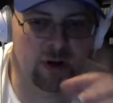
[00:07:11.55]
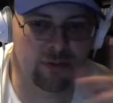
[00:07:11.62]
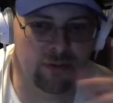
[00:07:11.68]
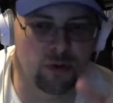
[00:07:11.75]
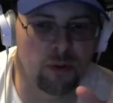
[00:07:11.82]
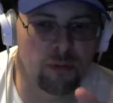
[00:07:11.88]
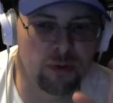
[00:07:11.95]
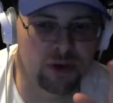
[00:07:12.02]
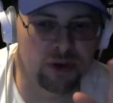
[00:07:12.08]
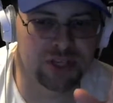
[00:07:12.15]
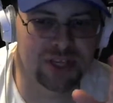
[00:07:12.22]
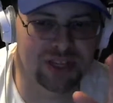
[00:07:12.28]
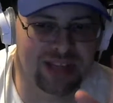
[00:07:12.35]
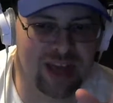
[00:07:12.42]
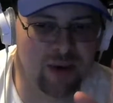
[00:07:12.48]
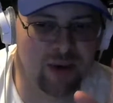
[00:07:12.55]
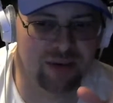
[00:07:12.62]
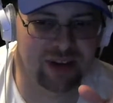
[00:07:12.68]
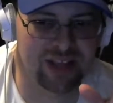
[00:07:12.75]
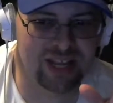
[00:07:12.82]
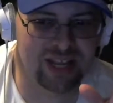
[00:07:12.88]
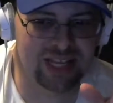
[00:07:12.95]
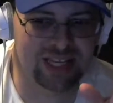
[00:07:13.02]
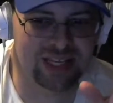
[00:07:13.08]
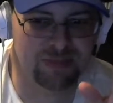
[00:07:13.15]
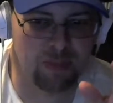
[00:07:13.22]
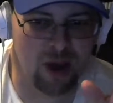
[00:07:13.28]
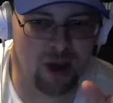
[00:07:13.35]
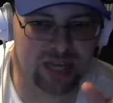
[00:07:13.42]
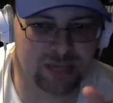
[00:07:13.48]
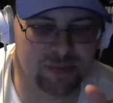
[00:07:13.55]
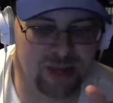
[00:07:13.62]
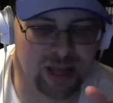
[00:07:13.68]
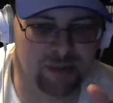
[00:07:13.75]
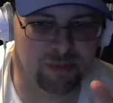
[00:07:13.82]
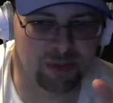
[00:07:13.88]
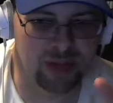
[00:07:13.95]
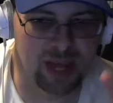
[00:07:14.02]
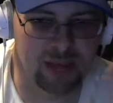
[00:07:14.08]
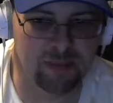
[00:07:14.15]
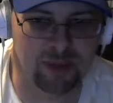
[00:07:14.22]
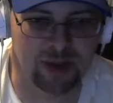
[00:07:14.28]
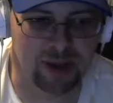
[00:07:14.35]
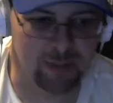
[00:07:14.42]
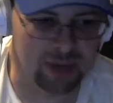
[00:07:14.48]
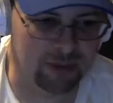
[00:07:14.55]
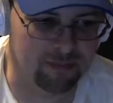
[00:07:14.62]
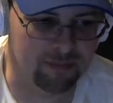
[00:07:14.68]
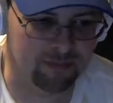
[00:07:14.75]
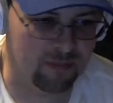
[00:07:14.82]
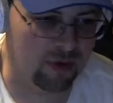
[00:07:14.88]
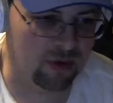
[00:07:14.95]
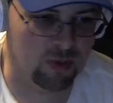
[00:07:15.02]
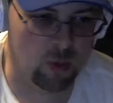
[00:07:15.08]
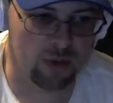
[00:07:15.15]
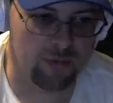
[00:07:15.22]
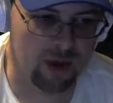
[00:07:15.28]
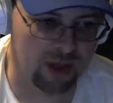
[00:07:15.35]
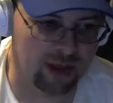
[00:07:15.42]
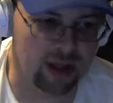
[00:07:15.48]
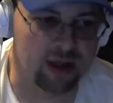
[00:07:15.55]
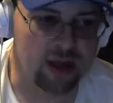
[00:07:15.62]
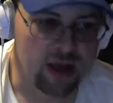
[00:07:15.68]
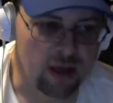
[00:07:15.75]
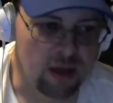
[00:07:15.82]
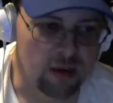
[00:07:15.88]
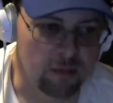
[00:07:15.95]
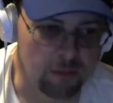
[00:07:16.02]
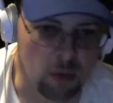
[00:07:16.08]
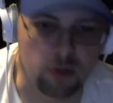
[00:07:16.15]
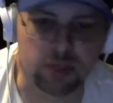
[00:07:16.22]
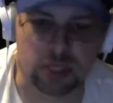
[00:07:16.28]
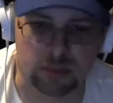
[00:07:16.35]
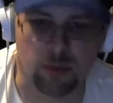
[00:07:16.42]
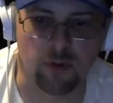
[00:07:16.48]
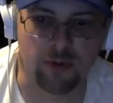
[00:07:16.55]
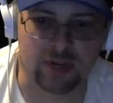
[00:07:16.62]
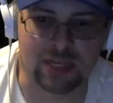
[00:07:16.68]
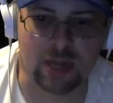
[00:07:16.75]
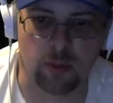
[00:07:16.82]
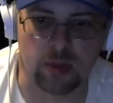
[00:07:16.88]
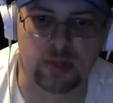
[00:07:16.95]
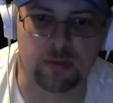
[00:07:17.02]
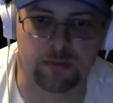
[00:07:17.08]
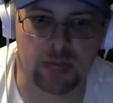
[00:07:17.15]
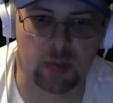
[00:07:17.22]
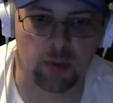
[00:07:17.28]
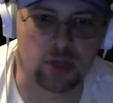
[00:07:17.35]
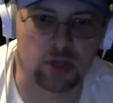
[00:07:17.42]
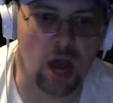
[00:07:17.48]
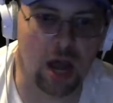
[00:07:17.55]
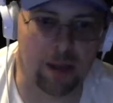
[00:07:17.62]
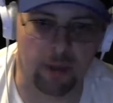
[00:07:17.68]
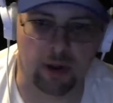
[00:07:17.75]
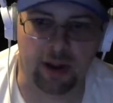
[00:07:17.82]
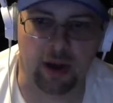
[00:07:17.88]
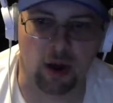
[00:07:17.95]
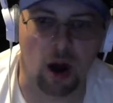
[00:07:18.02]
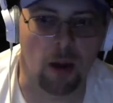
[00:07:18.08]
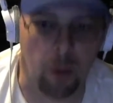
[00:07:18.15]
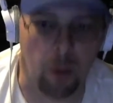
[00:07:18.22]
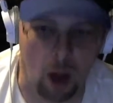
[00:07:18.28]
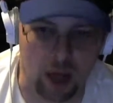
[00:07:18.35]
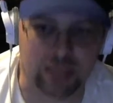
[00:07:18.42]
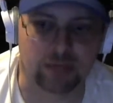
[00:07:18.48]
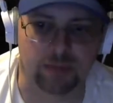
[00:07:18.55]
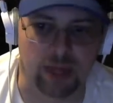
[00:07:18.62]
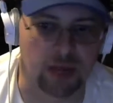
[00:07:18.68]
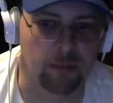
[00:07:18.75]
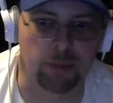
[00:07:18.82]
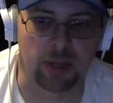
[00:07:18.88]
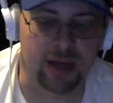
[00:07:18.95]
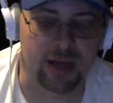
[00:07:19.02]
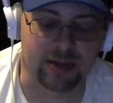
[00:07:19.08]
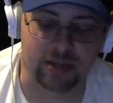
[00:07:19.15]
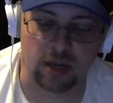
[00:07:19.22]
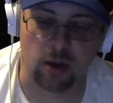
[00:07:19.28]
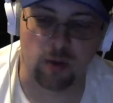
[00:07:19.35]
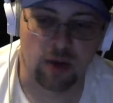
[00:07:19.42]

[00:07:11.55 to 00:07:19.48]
rumors that one is possibly in play, but I mean, quite frankly, most of the movies that we talk about here are possibly in play. So,